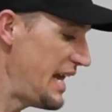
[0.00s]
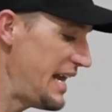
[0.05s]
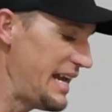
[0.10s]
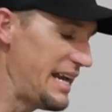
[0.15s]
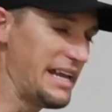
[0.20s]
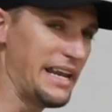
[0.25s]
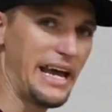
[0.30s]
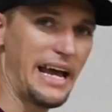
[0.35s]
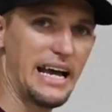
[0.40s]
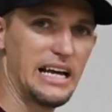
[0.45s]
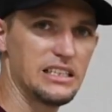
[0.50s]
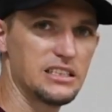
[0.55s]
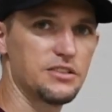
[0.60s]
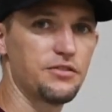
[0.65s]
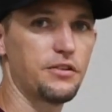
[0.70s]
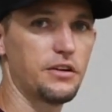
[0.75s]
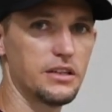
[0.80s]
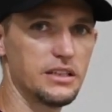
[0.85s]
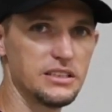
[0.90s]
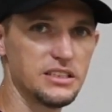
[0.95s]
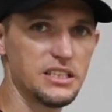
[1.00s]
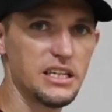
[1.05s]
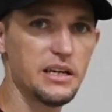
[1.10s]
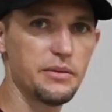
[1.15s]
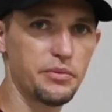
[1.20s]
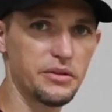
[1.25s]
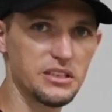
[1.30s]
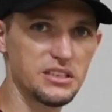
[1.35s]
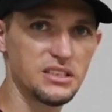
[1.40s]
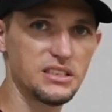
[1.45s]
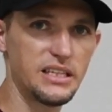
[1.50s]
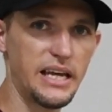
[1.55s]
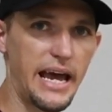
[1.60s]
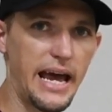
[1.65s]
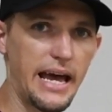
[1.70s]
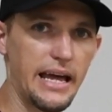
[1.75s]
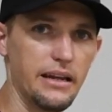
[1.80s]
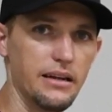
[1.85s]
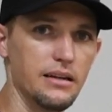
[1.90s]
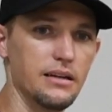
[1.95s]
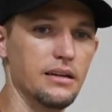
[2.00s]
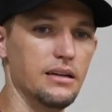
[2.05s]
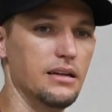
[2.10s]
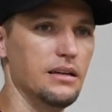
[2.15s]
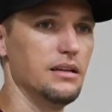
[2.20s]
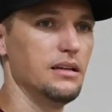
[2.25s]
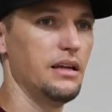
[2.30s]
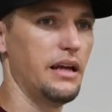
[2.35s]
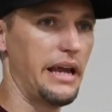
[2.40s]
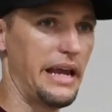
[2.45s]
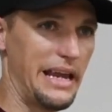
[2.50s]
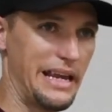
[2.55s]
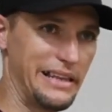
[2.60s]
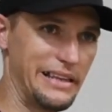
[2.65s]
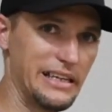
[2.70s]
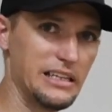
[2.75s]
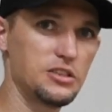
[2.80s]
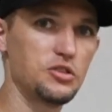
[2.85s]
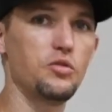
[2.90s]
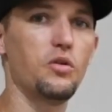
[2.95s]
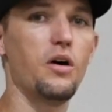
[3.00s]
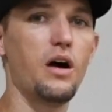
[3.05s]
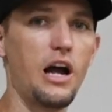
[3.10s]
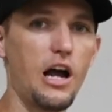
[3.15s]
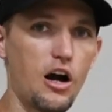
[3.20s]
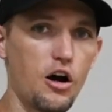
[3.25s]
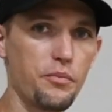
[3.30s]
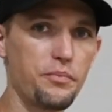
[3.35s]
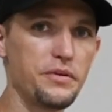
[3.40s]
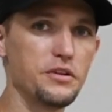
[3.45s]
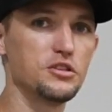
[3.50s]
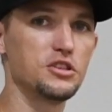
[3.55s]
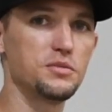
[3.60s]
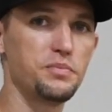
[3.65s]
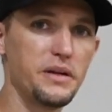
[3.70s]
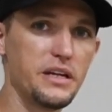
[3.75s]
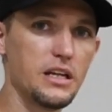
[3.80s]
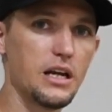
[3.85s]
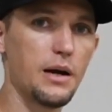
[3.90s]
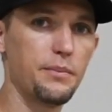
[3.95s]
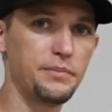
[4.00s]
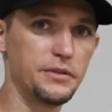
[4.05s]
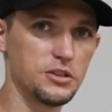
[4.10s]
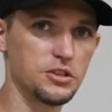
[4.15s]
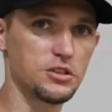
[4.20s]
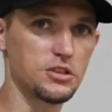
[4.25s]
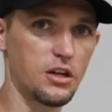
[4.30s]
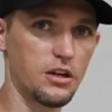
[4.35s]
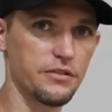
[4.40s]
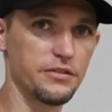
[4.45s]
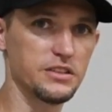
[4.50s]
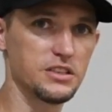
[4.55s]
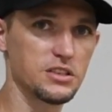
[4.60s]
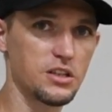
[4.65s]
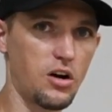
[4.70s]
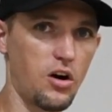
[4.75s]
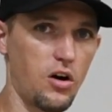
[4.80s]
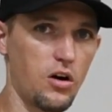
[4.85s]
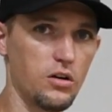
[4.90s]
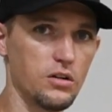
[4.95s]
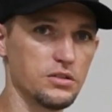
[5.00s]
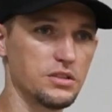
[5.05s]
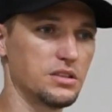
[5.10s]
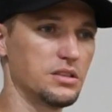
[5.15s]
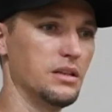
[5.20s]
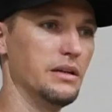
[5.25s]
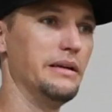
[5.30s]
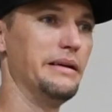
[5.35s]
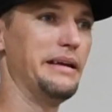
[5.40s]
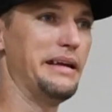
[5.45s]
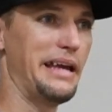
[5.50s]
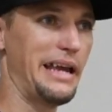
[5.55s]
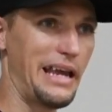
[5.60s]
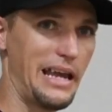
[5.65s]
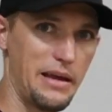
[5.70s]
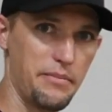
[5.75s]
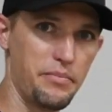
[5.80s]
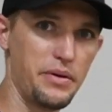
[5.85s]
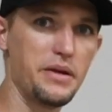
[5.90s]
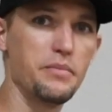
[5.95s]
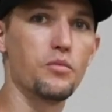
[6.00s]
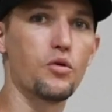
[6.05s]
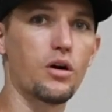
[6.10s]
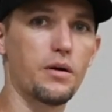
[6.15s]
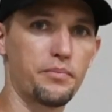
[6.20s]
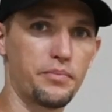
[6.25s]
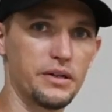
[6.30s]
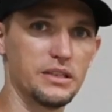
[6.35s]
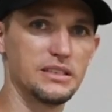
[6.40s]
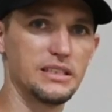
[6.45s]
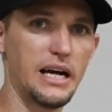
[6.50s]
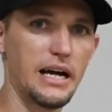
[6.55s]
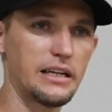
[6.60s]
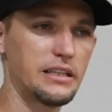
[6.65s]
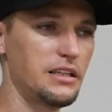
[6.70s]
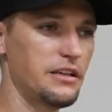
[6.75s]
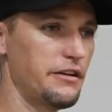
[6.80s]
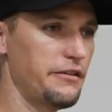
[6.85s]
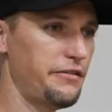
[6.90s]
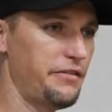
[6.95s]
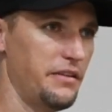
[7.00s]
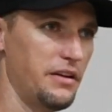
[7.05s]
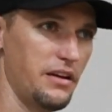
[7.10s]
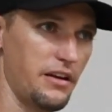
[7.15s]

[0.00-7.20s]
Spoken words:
and ask for the ZS-2, and this will help you speed up your service calls and be more productive,